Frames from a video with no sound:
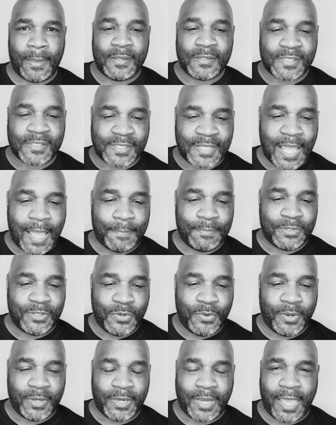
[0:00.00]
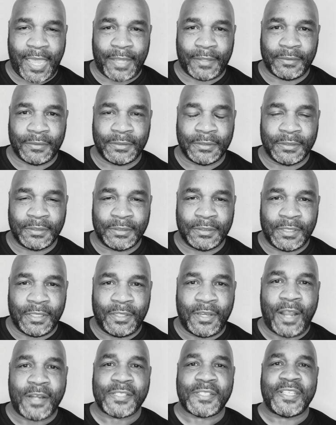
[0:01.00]
Stop doing that.
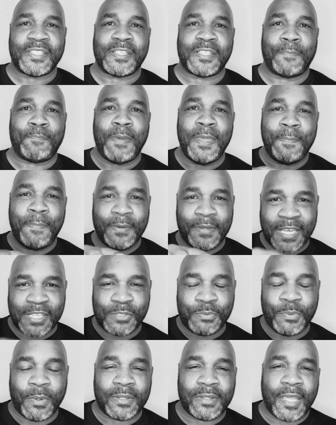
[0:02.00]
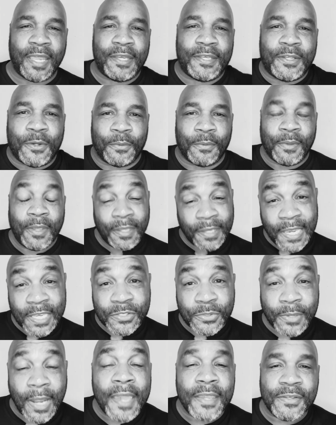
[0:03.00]
Narcissistic people, guess what they do? Guess
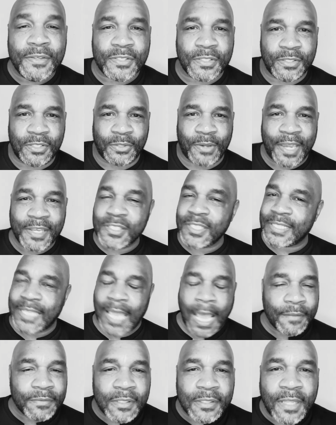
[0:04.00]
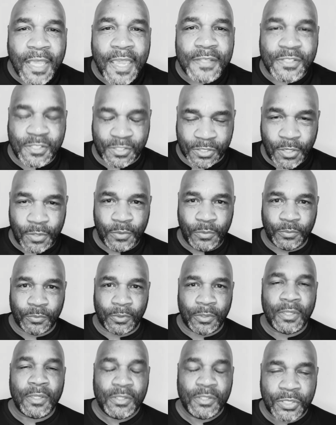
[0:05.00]
what I used to do? I used to count the days too.
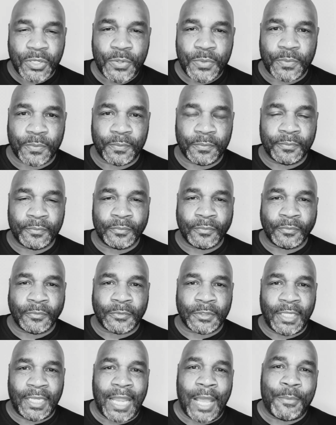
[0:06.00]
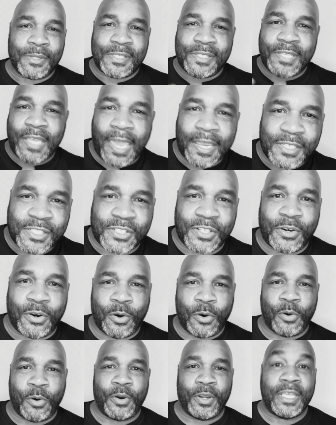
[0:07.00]
too. And I would text her
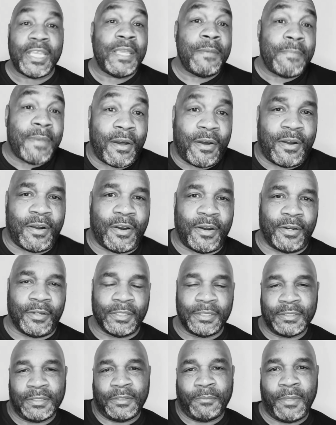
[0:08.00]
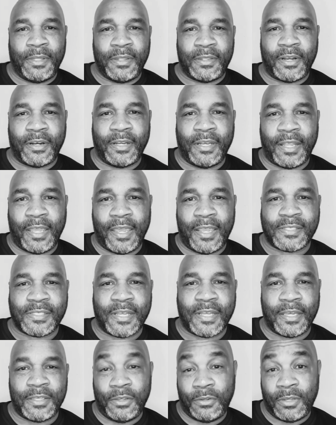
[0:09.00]
or email her in 30 days,
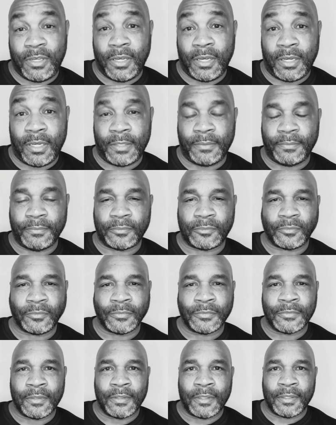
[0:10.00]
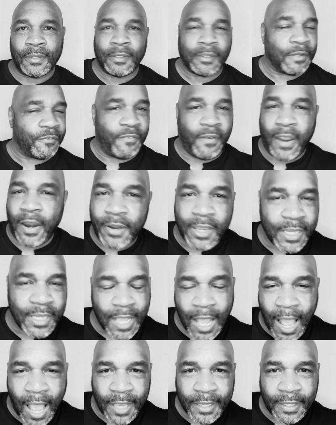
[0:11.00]
son, you good? Very
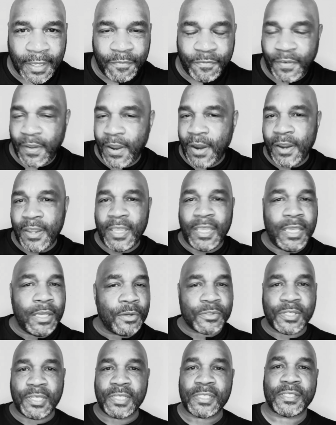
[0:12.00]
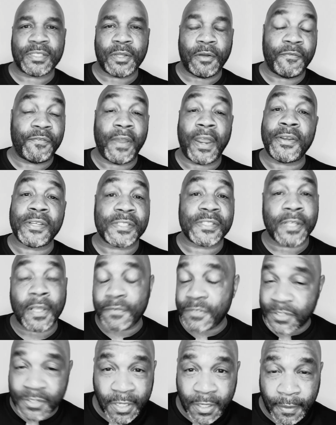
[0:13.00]
cocky, very egotistical, very
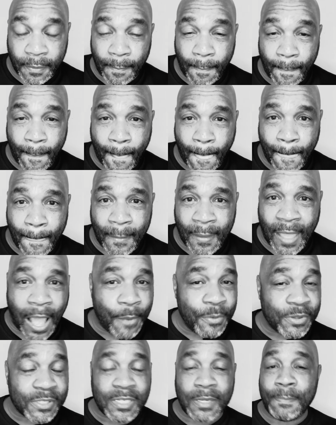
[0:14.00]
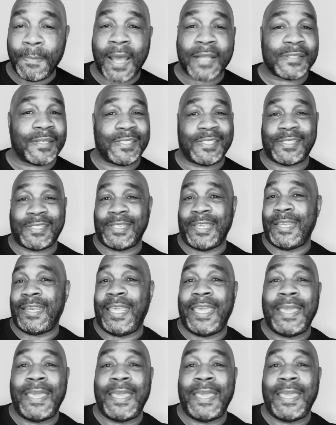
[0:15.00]
self-centered. I wasn't about to extend